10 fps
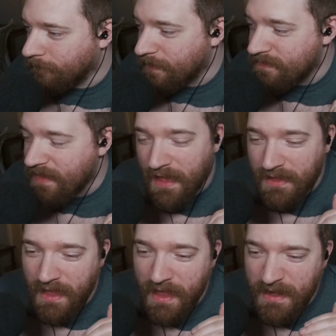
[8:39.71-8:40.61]
But
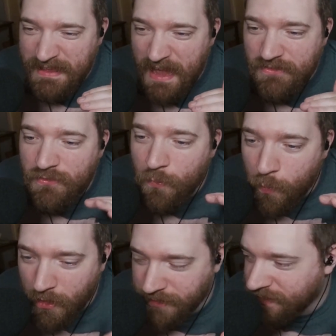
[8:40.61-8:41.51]
Zach, it gets
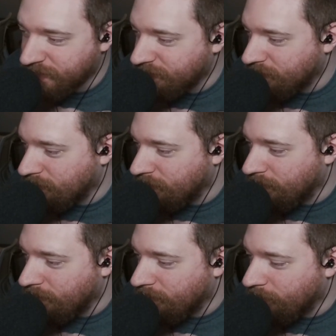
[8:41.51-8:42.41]
worse.
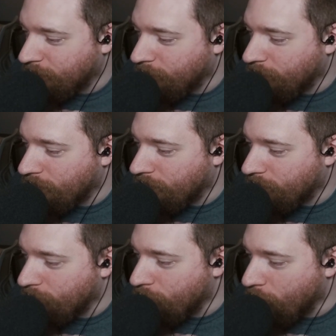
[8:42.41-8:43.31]

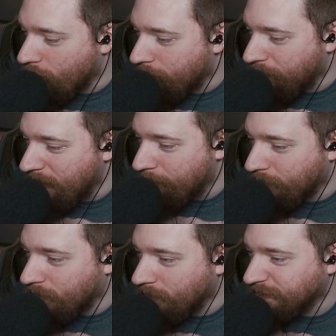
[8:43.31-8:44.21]
More
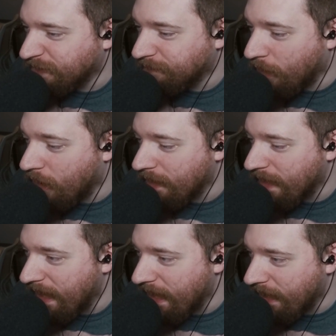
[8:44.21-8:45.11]
people spawn
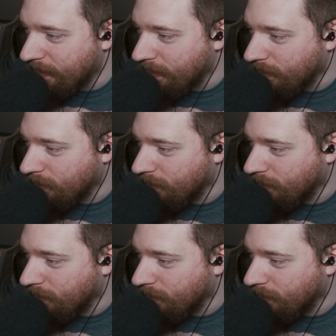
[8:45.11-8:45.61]
in.